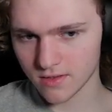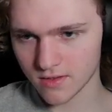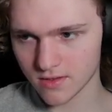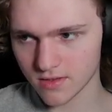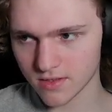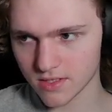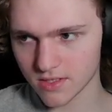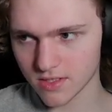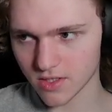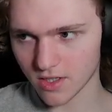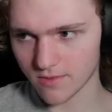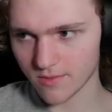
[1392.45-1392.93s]

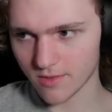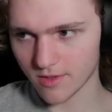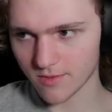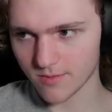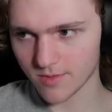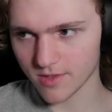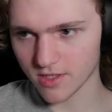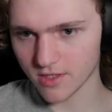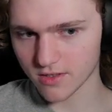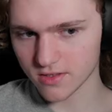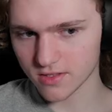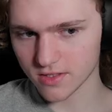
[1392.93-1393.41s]
So I might be
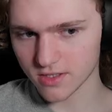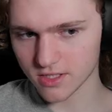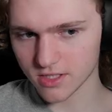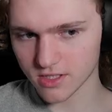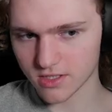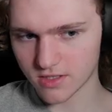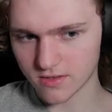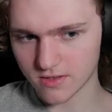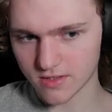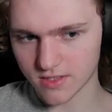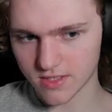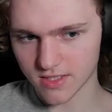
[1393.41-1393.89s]
good to
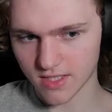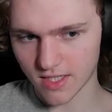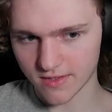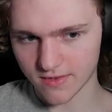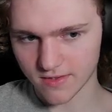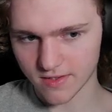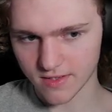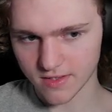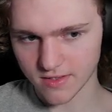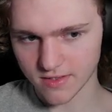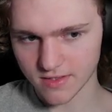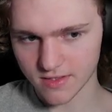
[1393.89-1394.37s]
just set
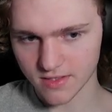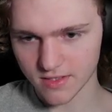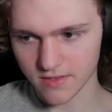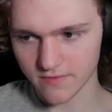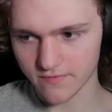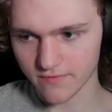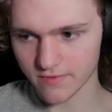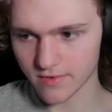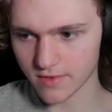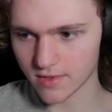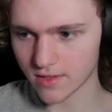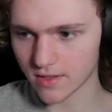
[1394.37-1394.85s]
this,
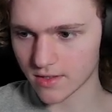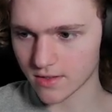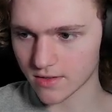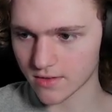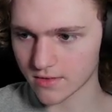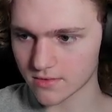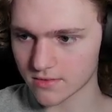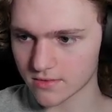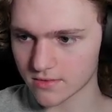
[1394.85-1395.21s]
even though,